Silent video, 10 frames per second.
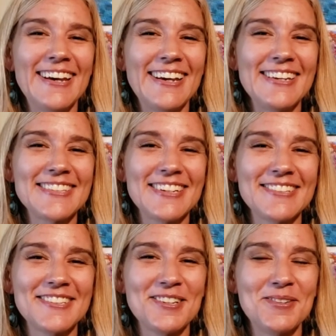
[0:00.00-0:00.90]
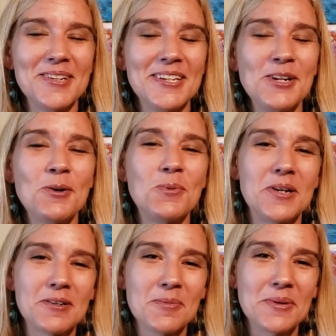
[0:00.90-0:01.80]
guys, how's it going?
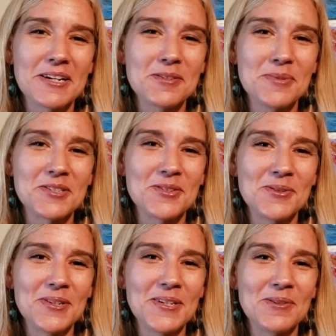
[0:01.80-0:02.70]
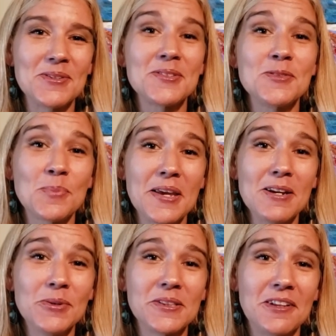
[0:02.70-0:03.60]
Welcome back to my studio. This is
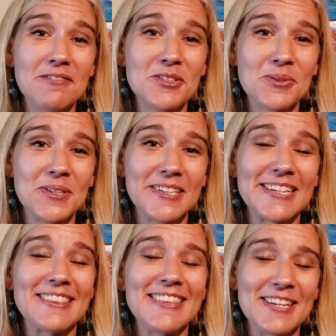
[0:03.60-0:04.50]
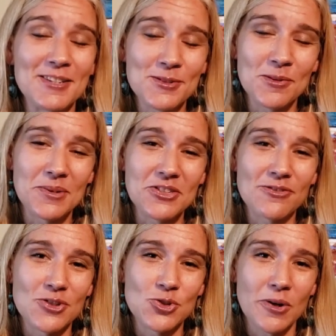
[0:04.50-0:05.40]
Paint with Lovejoy. Thanks so much
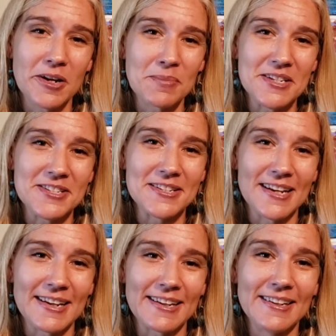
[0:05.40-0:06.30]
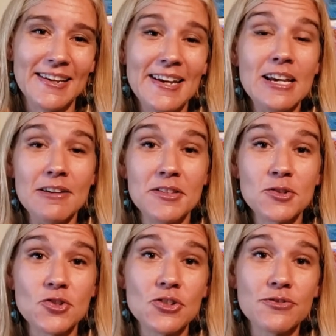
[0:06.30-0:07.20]
for joining me today. If
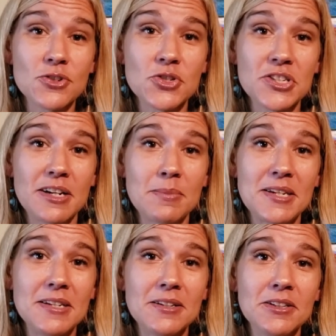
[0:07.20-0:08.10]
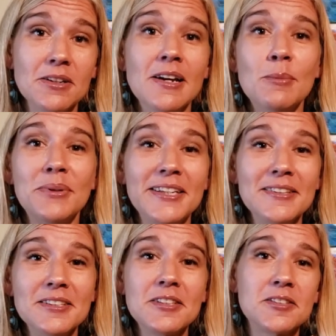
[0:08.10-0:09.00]
this is your first time here,
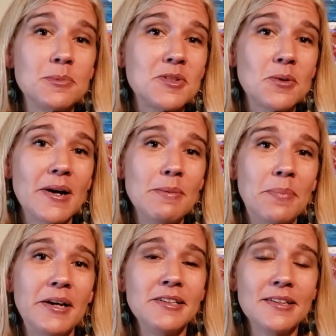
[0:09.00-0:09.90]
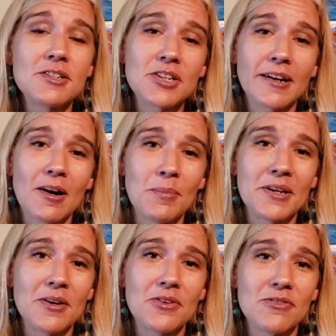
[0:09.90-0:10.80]
please hit the subscribe button and check out
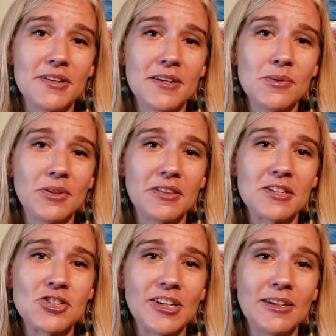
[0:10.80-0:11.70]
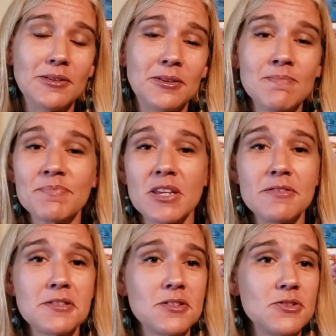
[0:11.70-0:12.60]
my other videos on the channel.
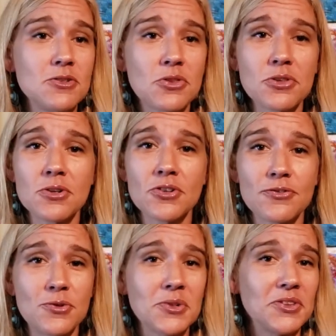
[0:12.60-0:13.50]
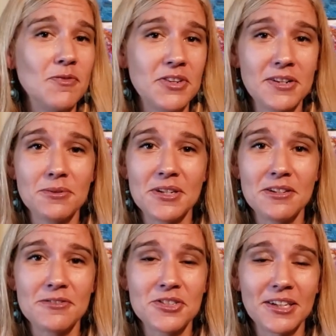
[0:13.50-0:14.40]
If this is your third or fourth video that
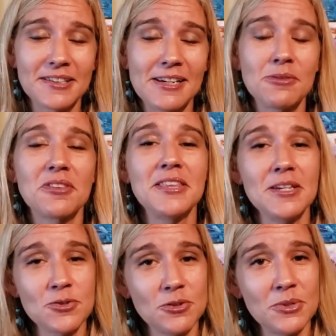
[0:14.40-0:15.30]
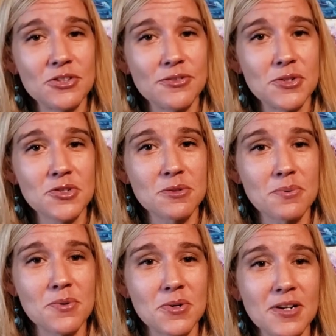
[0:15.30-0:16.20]
you've checked out, thanks so much for your
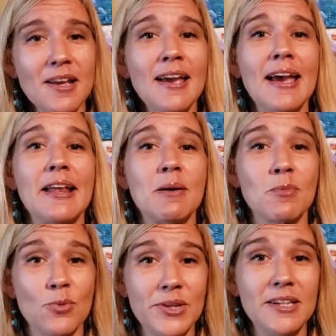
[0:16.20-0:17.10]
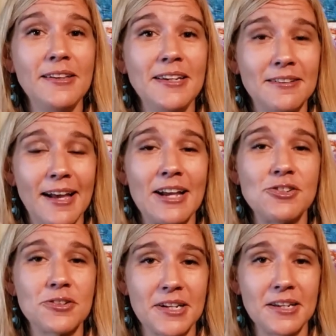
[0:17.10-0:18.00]
support, and I'm really
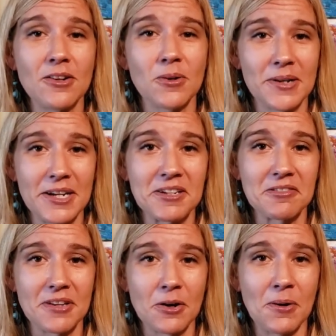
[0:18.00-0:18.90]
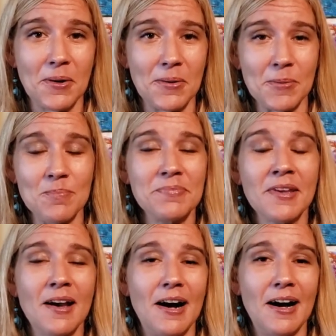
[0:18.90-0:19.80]
glad you're getting creative at home.
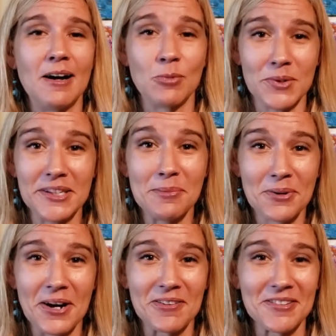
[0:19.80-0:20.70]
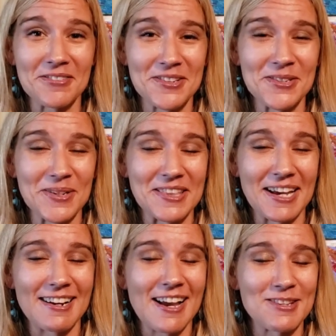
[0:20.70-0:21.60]
Uh, really proud of you for doing
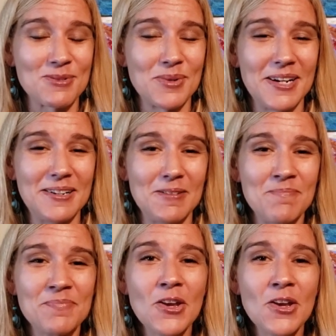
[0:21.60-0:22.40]
that as well.